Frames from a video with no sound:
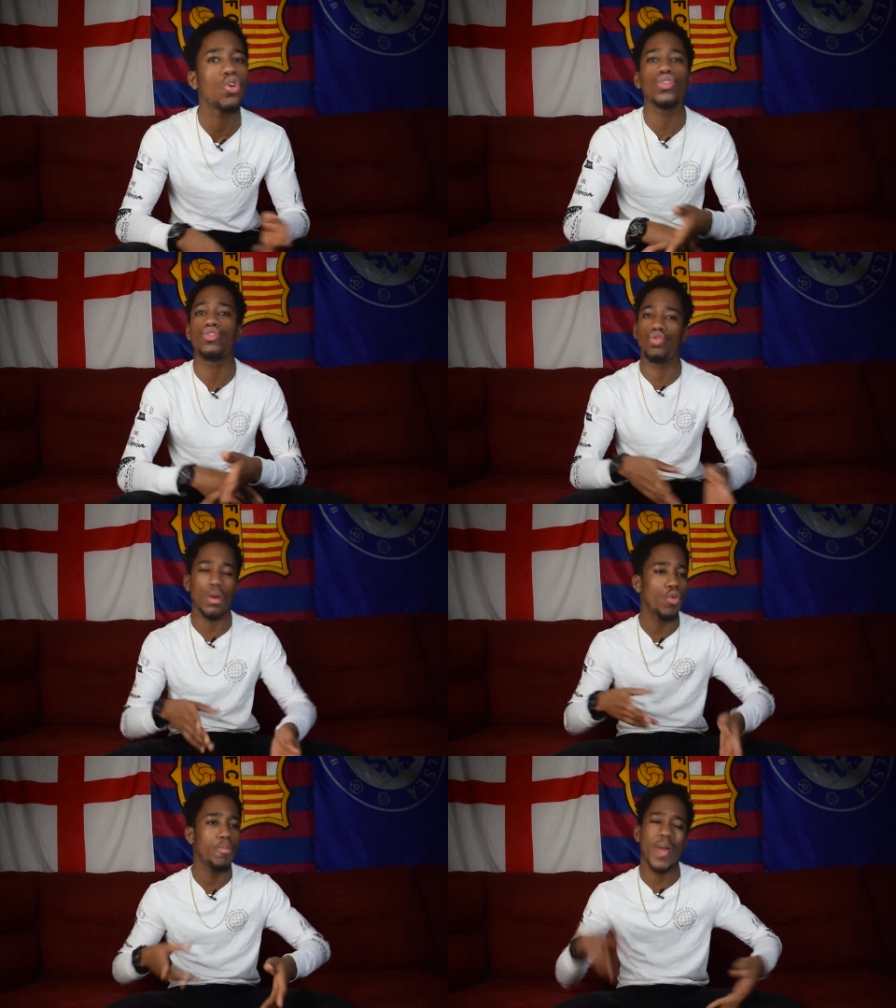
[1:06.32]
goal,
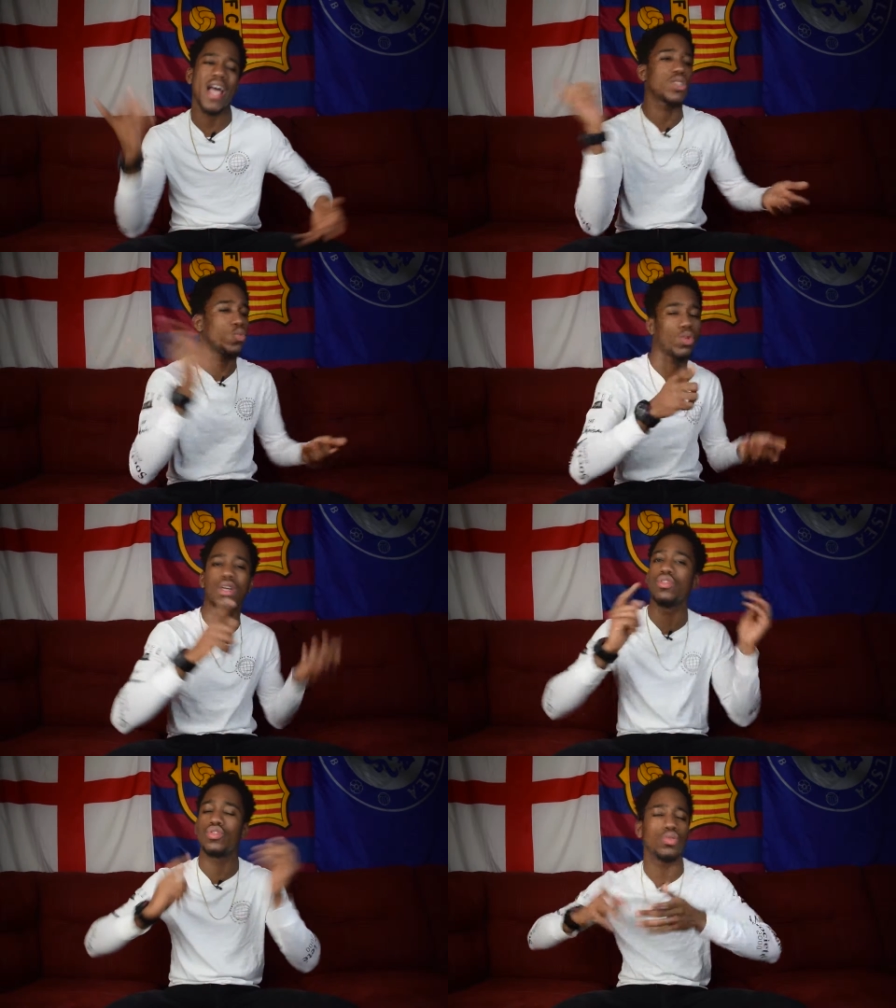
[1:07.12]
dribbled past
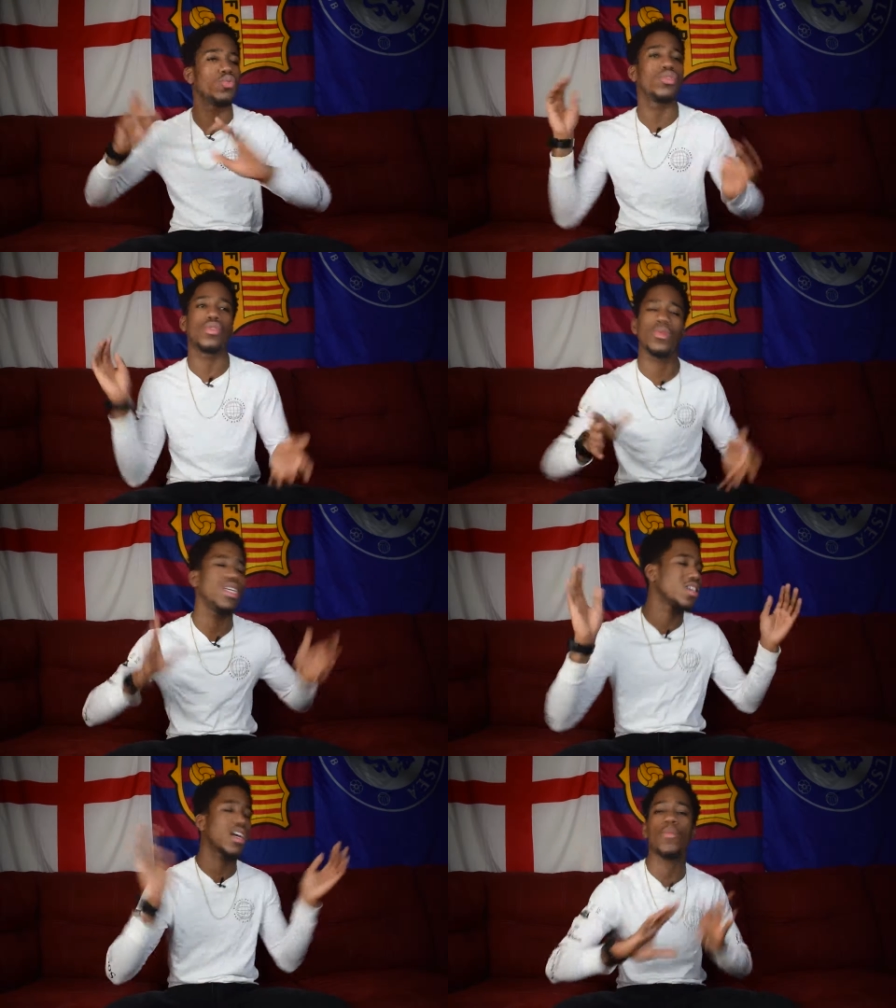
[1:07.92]
one, two,
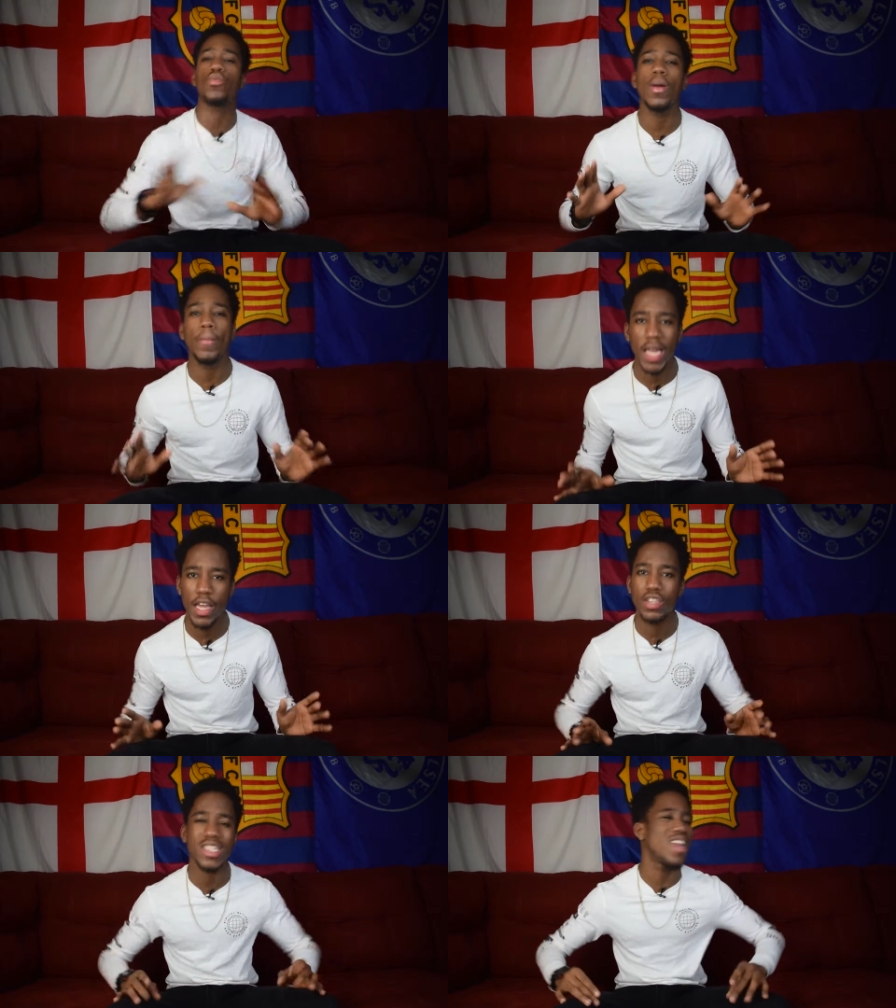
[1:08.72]
three, a couple of
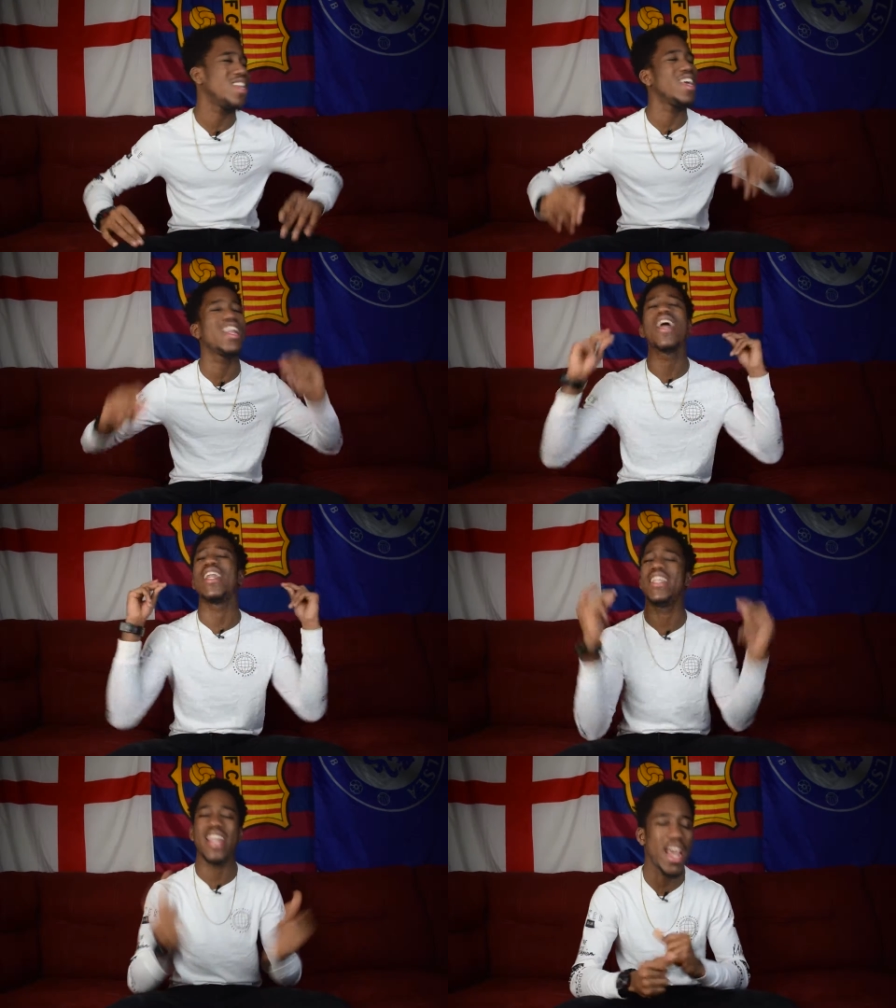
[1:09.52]
players, and then
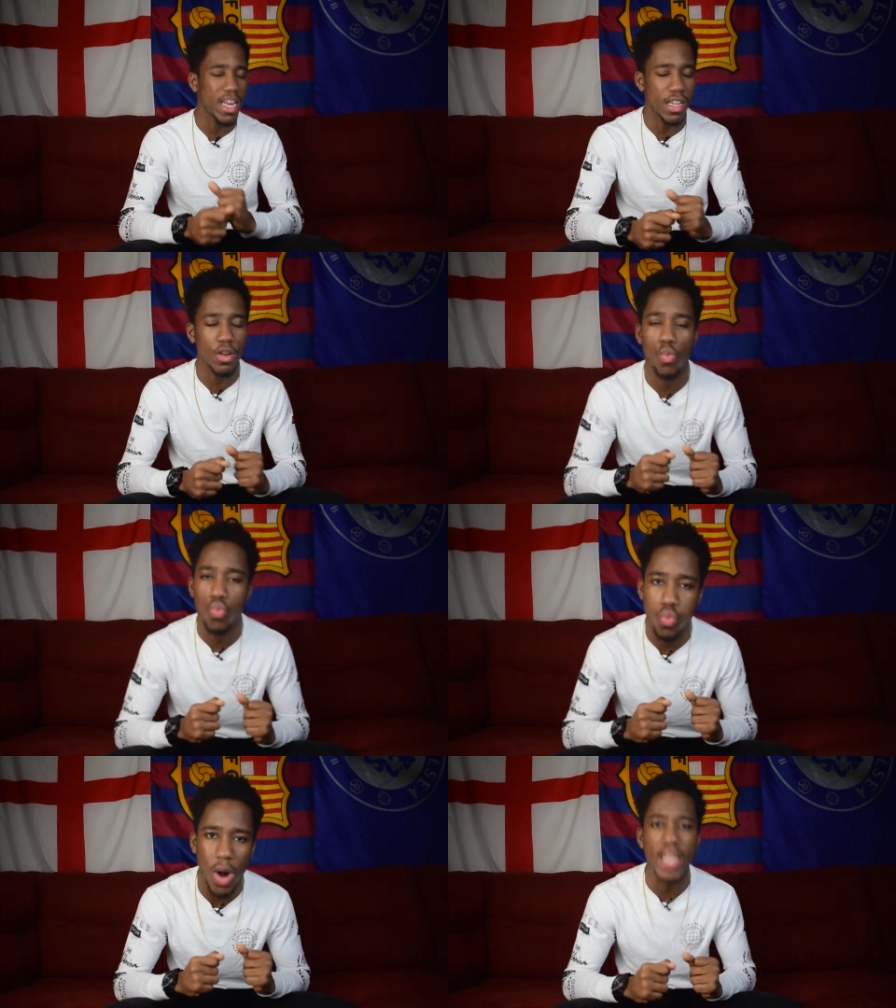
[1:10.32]
netted it
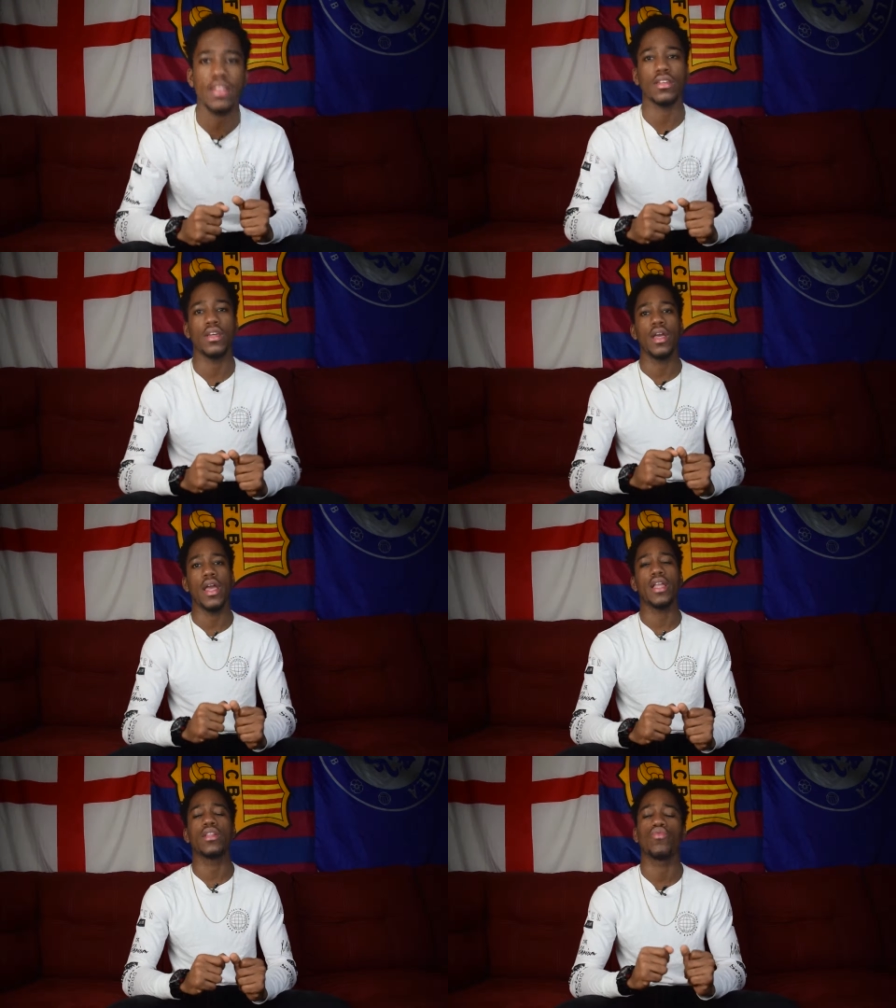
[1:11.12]
right
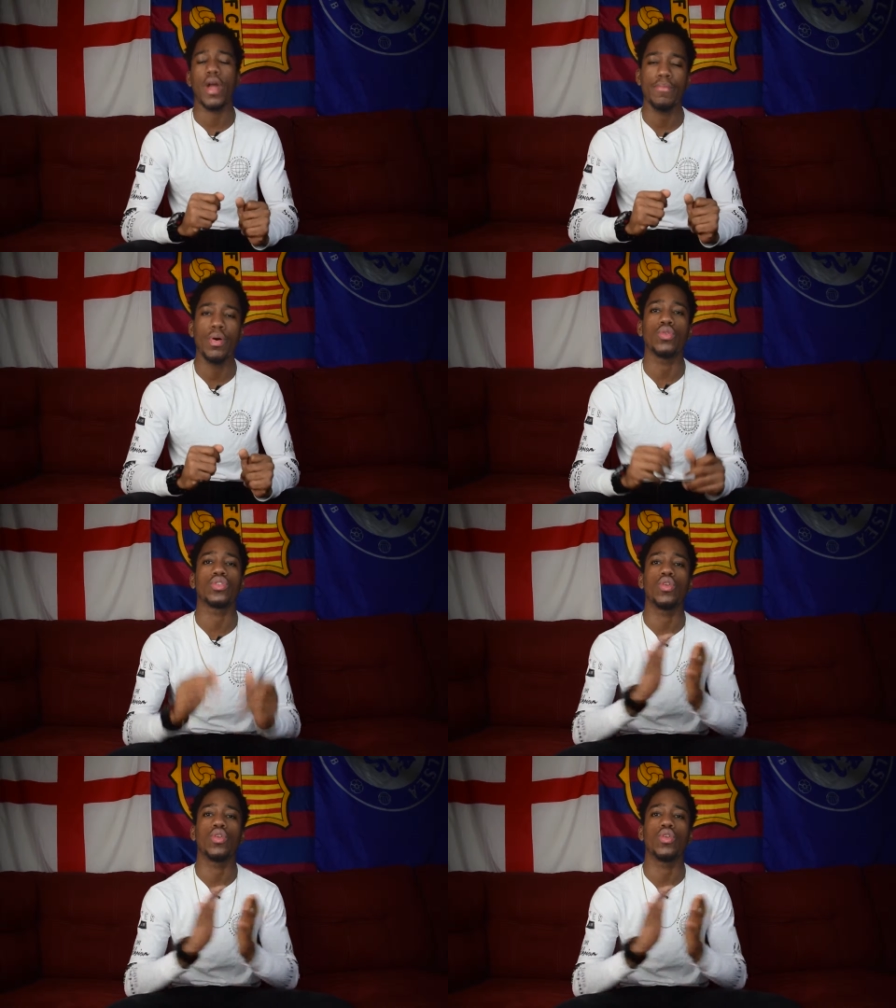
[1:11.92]
in the right post.